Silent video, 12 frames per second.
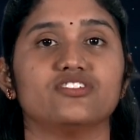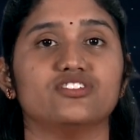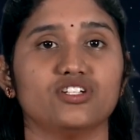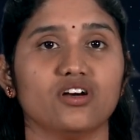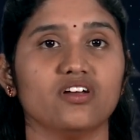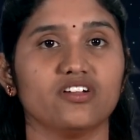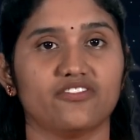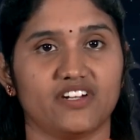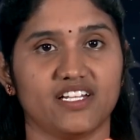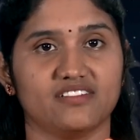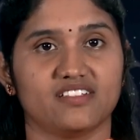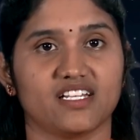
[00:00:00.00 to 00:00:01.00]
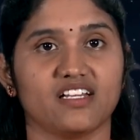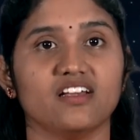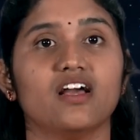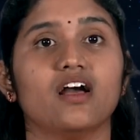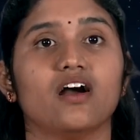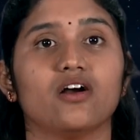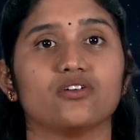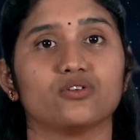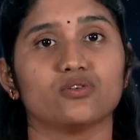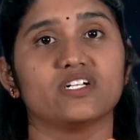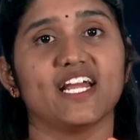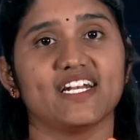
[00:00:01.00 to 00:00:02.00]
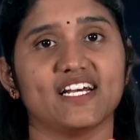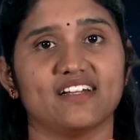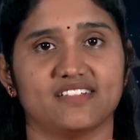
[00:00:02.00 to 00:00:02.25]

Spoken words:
georeferencing to data